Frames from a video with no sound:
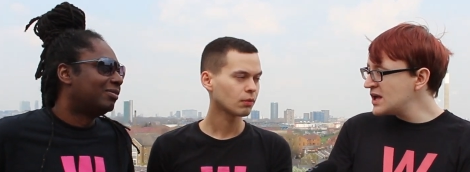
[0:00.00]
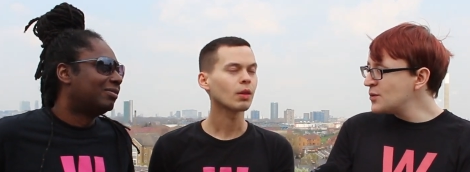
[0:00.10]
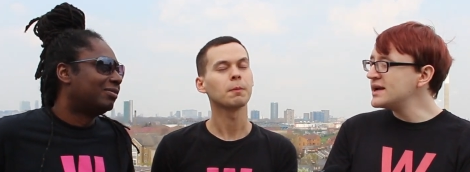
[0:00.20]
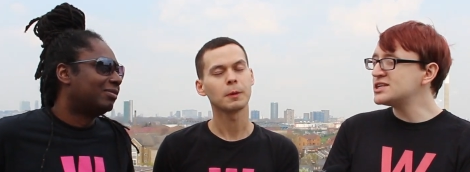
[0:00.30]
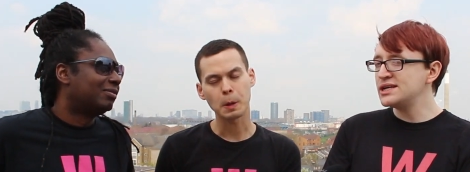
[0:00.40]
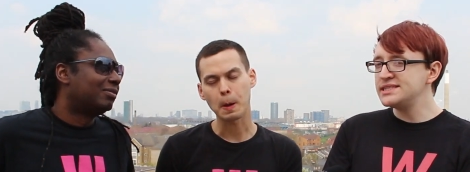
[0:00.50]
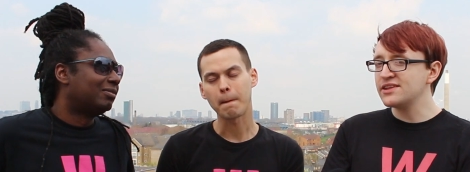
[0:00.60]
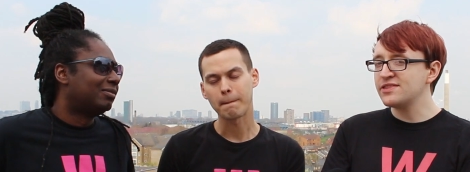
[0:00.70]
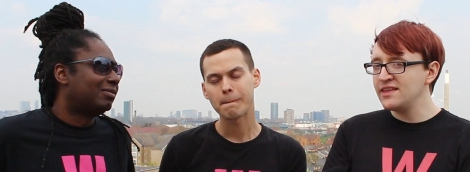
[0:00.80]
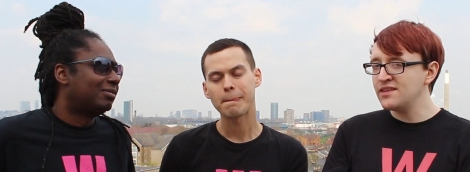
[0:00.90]
Speaker 1: Which is
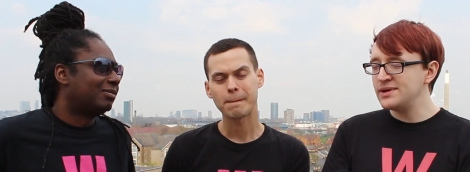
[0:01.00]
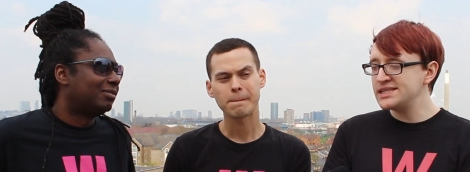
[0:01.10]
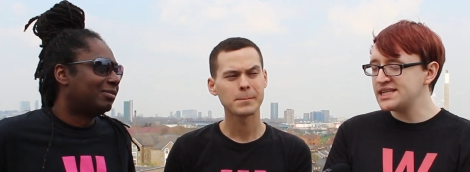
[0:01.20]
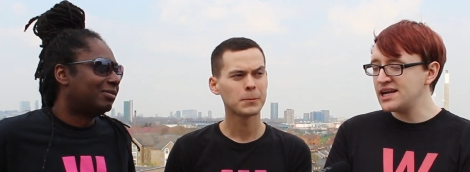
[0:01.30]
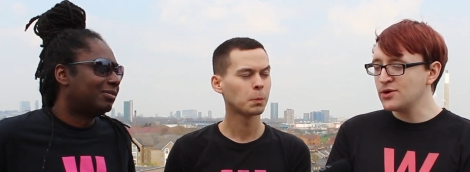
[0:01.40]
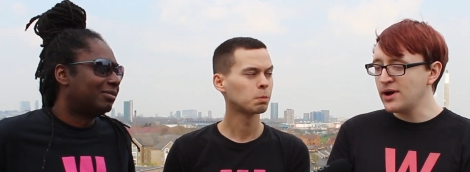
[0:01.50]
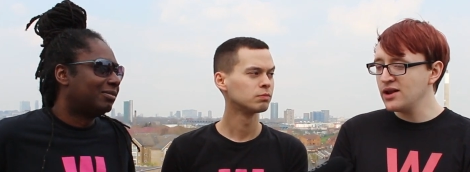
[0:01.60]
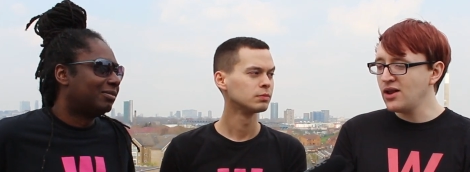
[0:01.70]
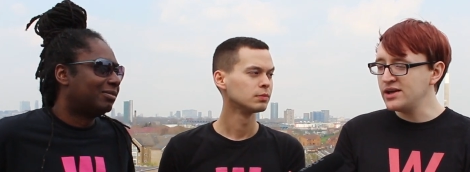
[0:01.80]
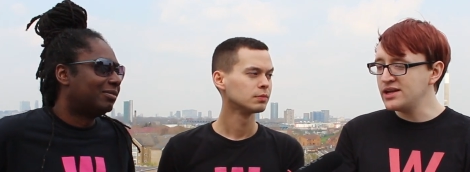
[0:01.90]
a thing that we say quite
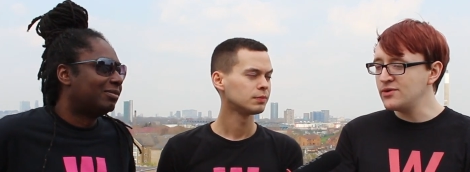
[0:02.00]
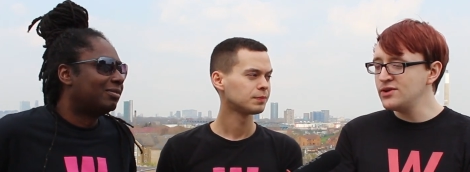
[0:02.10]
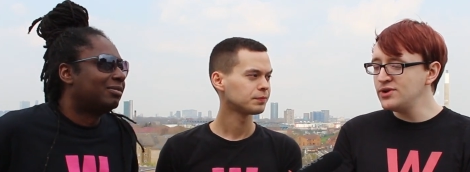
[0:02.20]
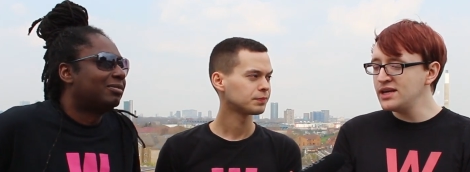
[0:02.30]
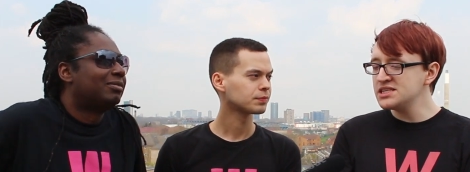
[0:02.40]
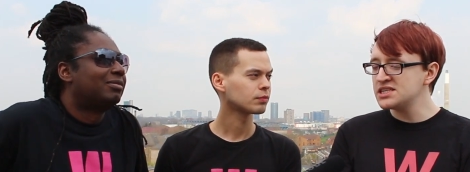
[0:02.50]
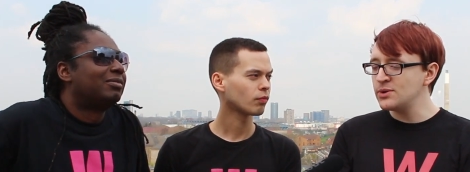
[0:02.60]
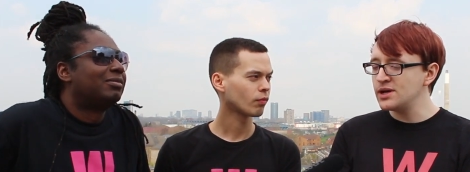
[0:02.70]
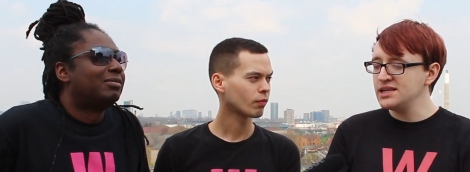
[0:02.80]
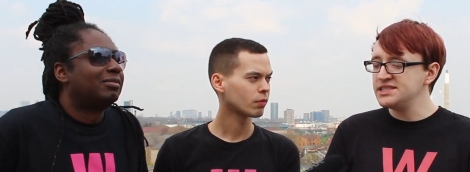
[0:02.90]
a lot, you know, you need
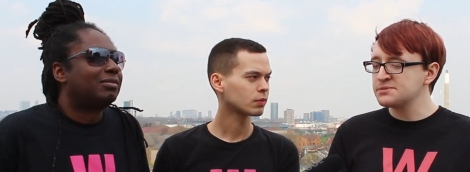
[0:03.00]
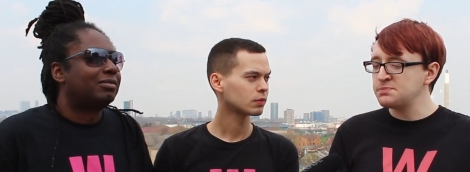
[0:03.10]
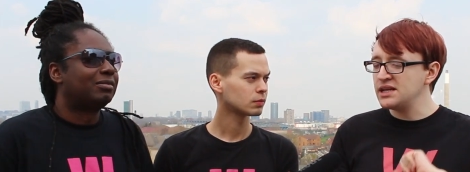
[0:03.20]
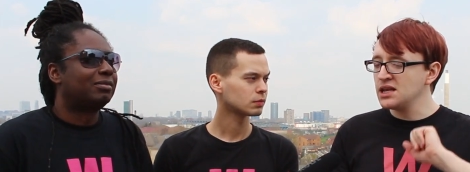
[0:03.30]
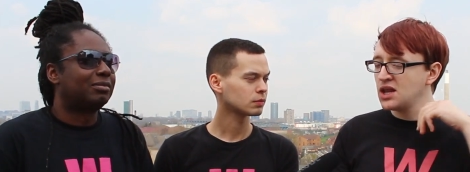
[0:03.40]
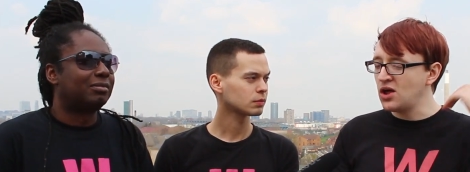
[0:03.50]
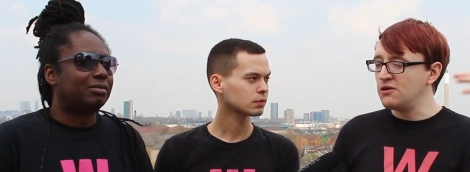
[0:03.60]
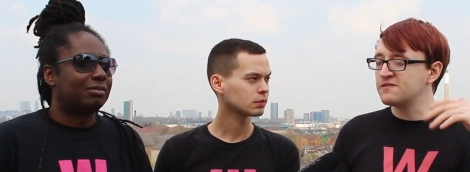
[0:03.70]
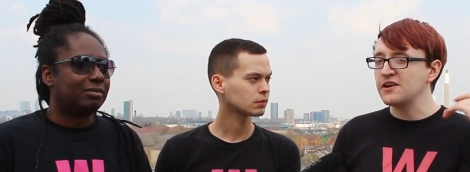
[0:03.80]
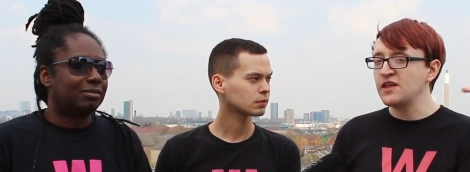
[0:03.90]
to at least be
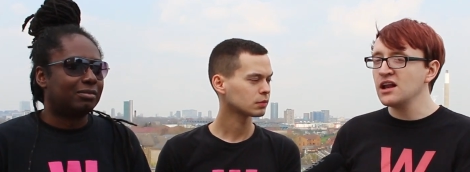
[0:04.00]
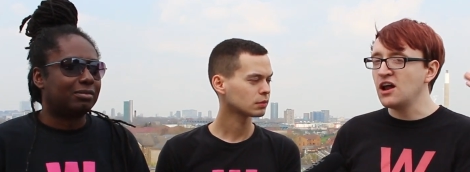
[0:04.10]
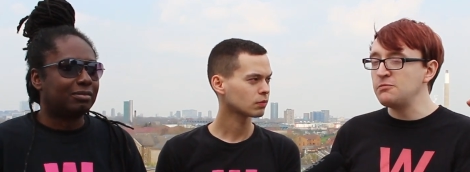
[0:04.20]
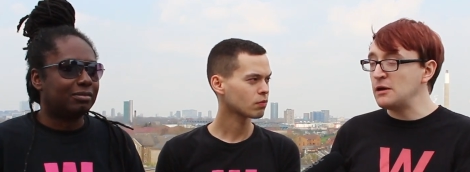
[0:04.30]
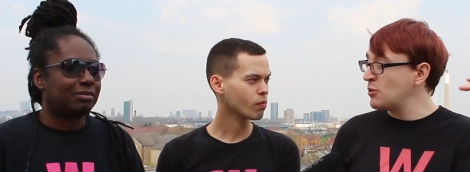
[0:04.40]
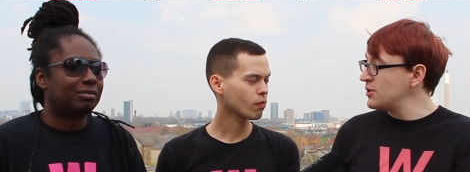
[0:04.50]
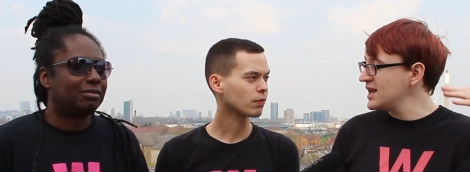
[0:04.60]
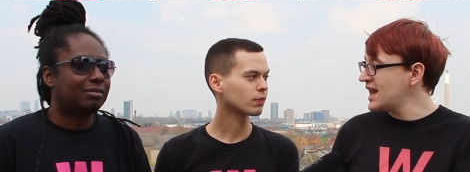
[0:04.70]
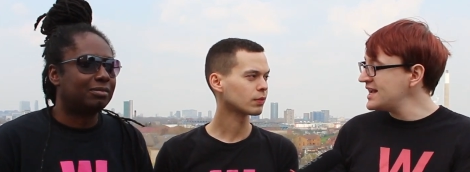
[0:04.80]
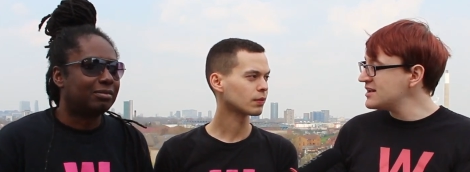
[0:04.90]
loved. I think a lot of people will
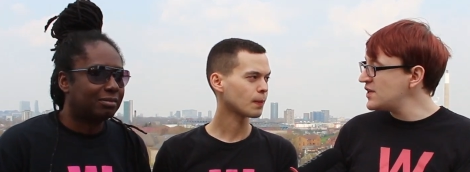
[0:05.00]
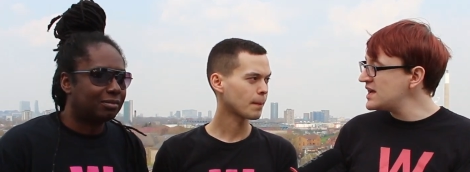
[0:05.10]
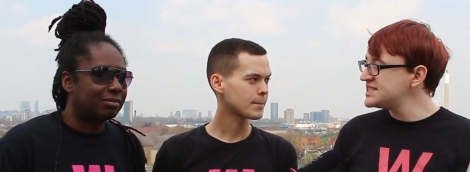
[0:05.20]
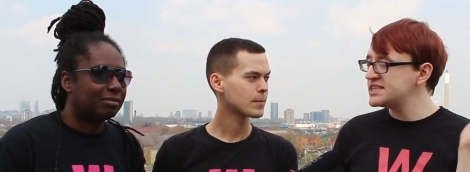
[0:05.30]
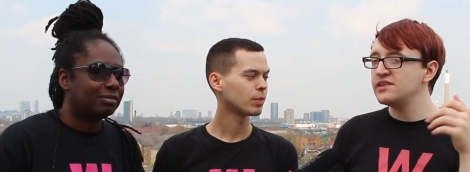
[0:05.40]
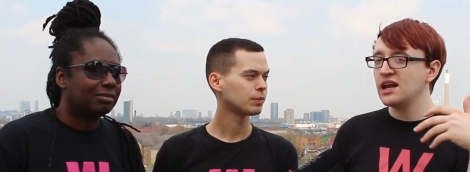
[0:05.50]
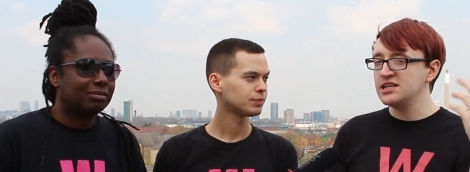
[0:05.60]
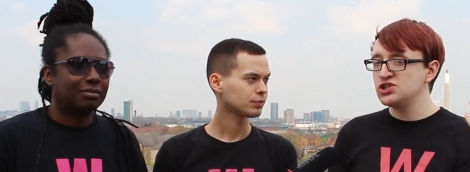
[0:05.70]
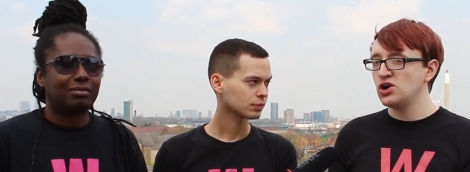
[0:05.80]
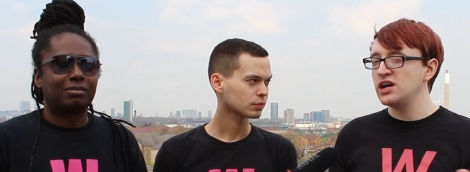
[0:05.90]
like this and they'll
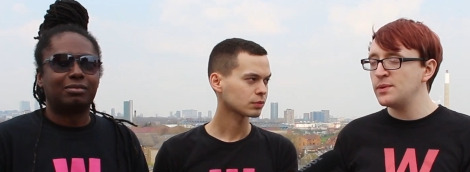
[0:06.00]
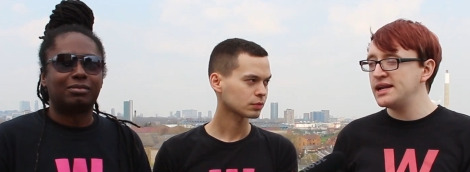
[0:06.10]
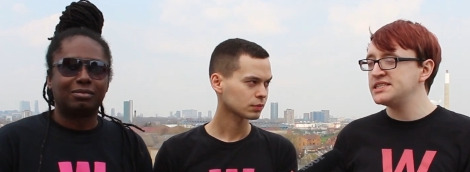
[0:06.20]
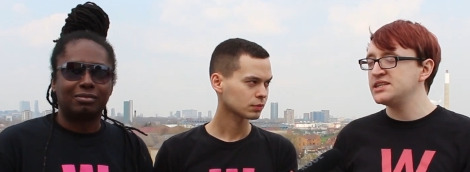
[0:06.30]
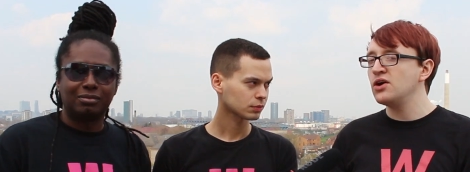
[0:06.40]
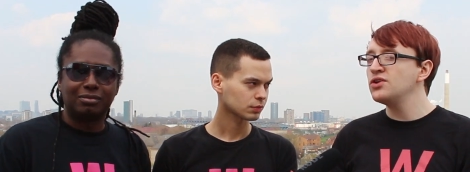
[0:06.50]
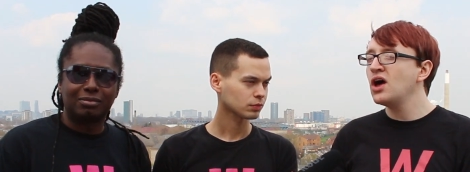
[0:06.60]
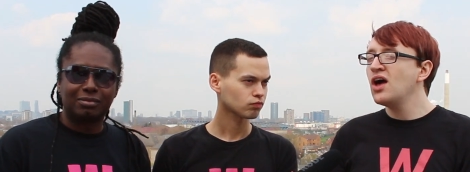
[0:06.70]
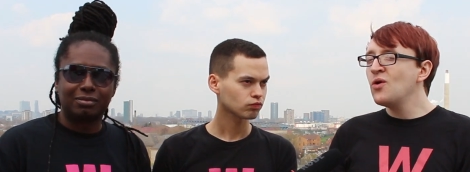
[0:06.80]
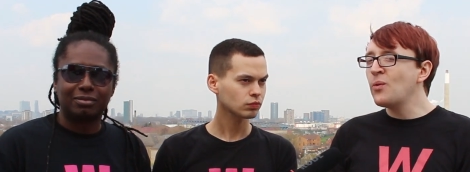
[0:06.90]
enjoy it when it's on,
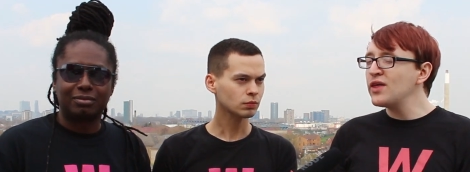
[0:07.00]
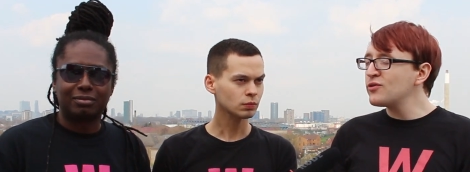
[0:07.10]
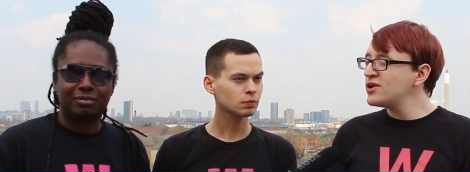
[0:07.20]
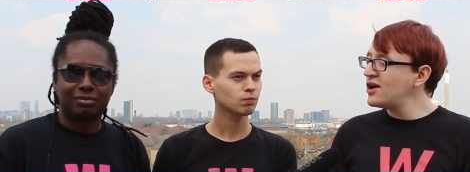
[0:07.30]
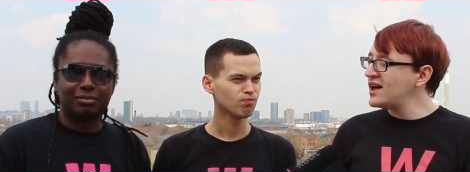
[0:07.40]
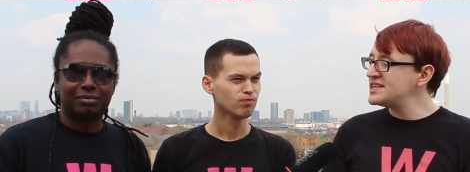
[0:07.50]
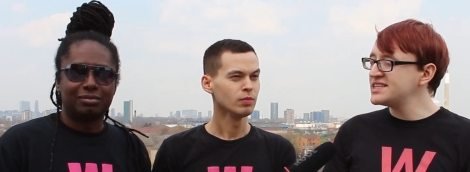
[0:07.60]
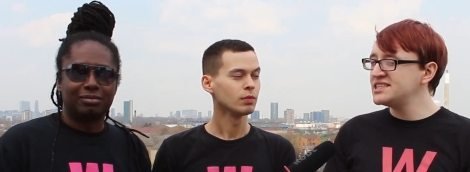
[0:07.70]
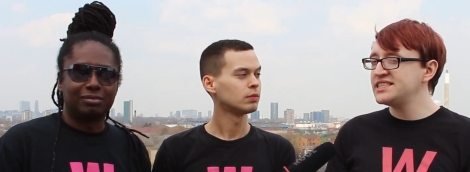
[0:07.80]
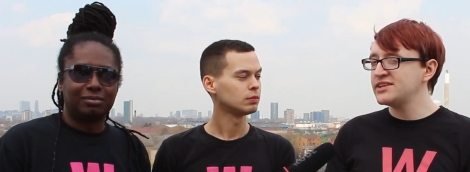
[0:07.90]
whether or not that's
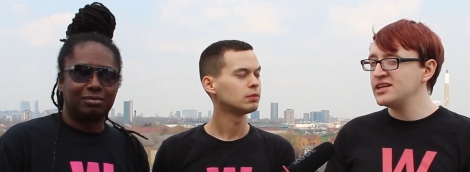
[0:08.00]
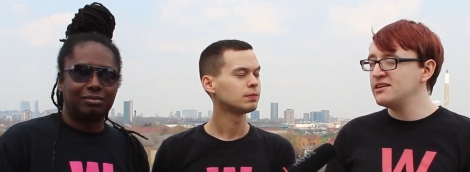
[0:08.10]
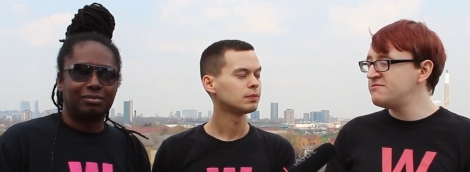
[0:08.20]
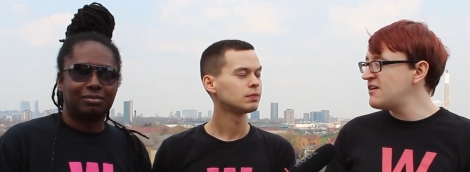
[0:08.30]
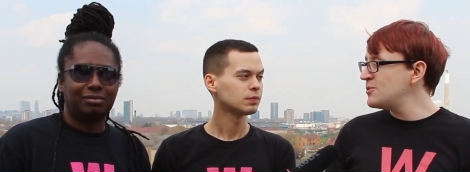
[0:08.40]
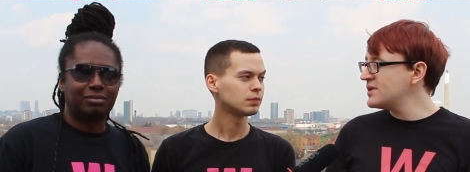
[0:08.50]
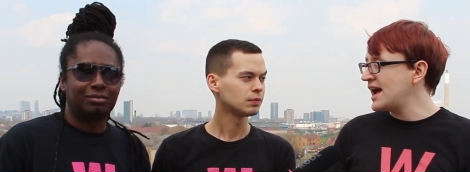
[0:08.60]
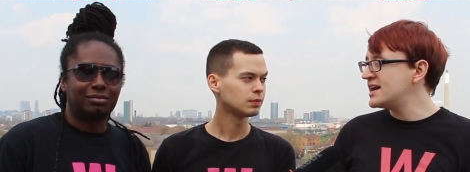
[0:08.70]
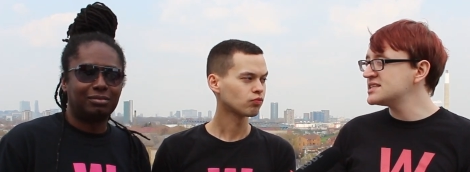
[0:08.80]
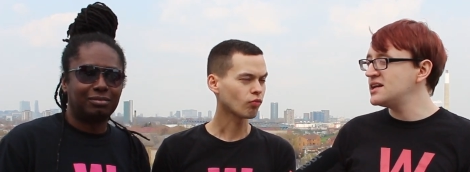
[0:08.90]
necessarily a vote
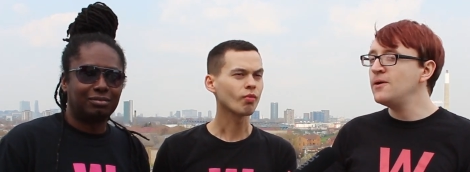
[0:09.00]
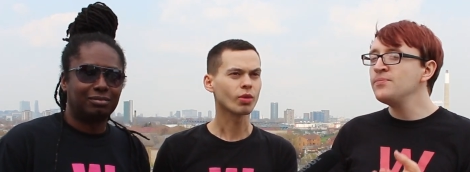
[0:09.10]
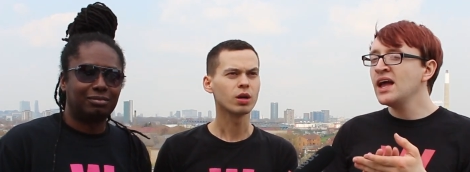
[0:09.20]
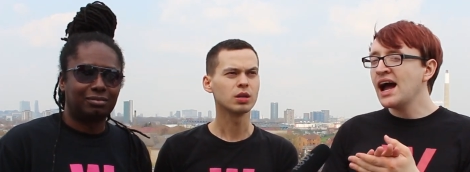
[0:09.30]
getter.